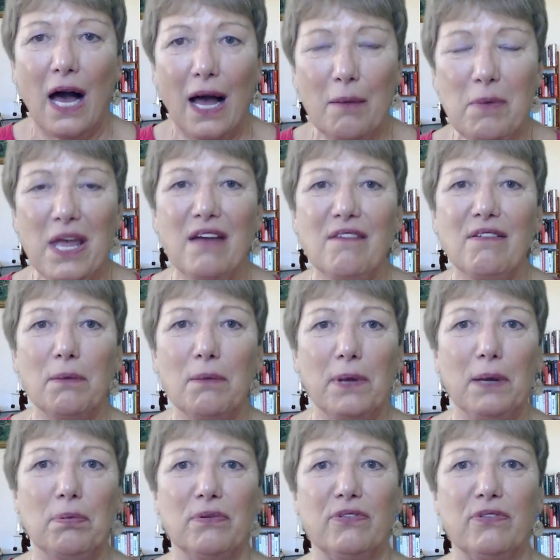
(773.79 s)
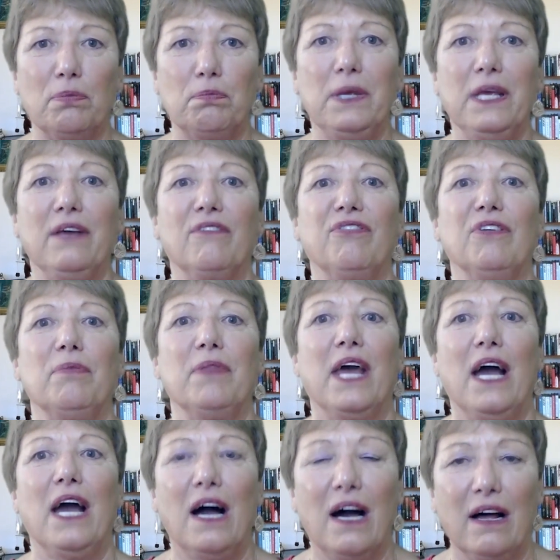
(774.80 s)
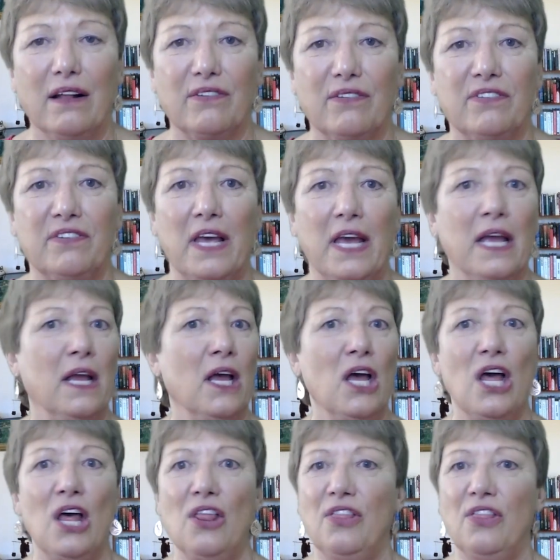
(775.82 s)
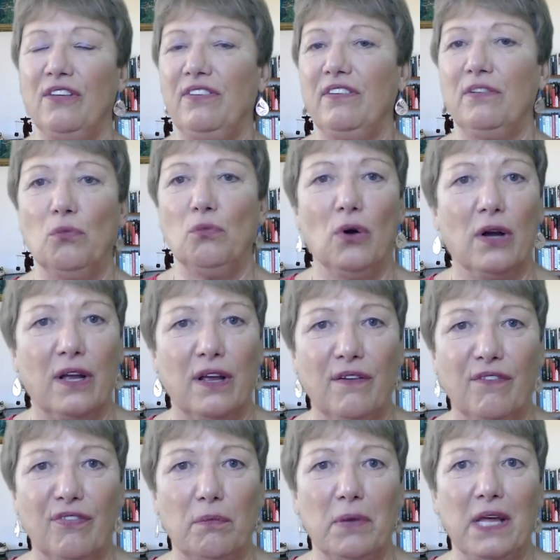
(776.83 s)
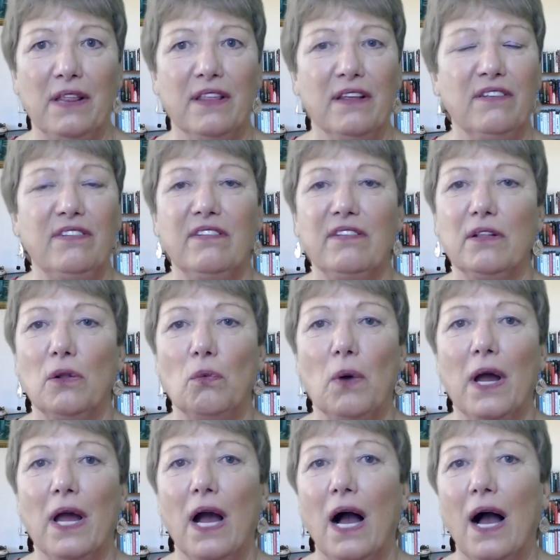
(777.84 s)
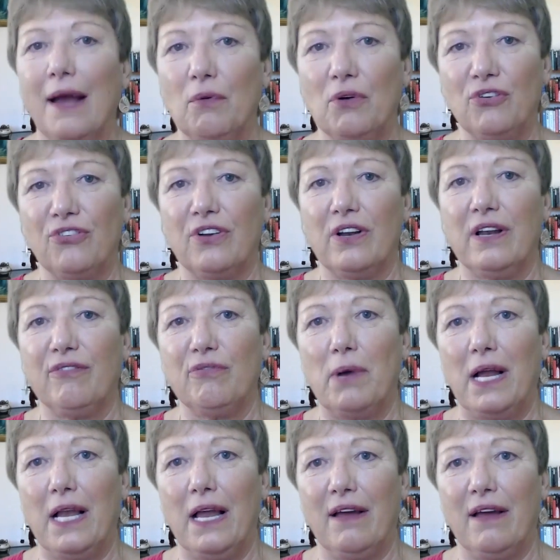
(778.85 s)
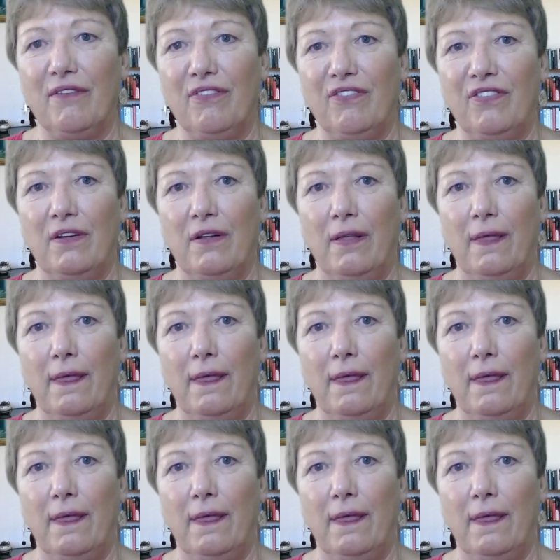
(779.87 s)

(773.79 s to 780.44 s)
I'm hearing people speak from their hearts saying, This isn't working for me. This isn't the way I wish to live my life.